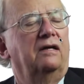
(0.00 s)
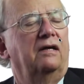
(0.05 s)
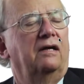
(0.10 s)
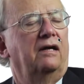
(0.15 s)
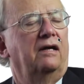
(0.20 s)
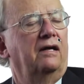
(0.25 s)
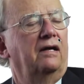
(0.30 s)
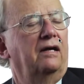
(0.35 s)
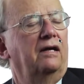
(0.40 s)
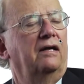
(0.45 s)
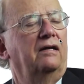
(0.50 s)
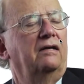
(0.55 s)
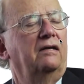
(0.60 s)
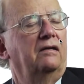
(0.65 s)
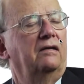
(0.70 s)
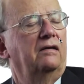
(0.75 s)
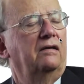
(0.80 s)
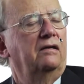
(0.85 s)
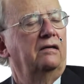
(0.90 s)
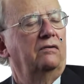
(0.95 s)
And
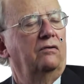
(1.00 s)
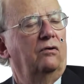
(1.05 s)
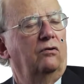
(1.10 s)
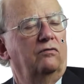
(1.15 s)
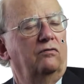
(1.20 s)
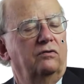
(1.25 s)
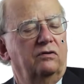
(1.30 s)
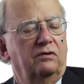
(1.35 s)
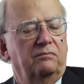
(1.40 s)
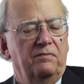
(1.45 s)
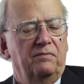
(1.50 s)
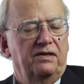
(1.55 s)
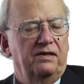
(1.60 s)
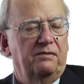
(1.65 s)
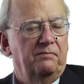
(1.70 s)
over many,